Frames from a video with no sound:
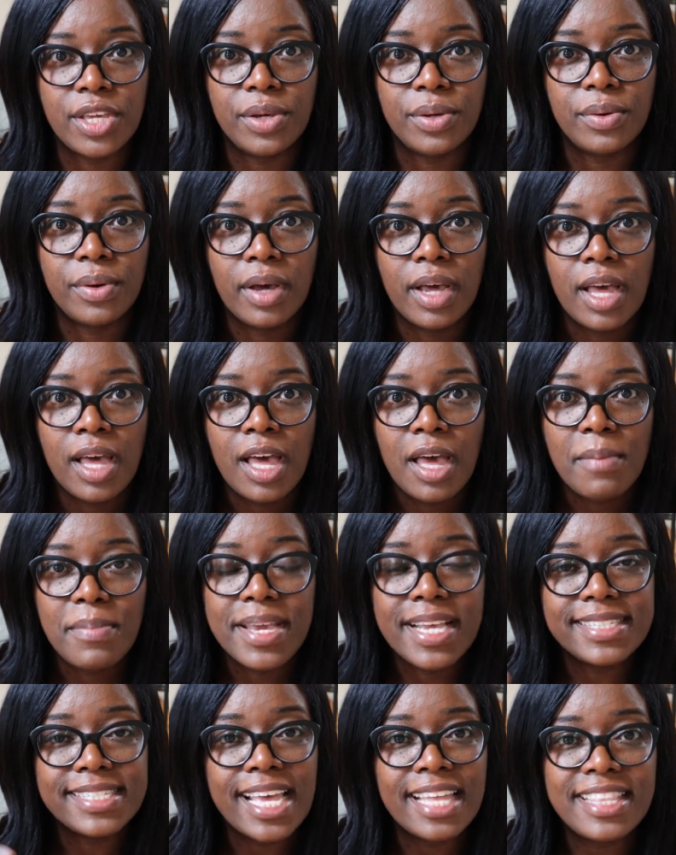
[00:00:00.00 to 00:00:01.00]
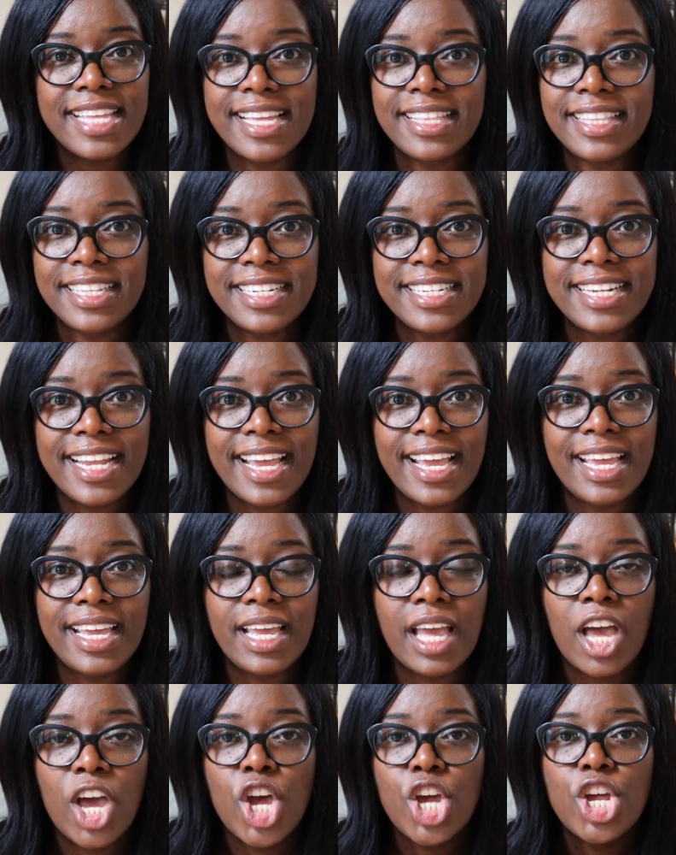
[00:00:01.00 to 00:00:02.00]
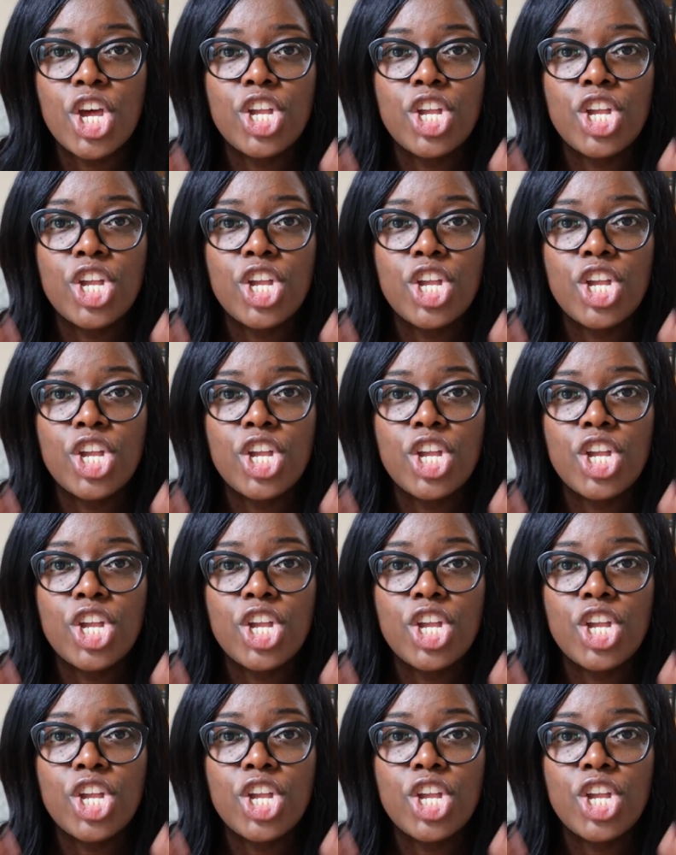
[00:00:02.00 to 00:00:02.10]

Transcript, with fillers: you. Because at the end of the day,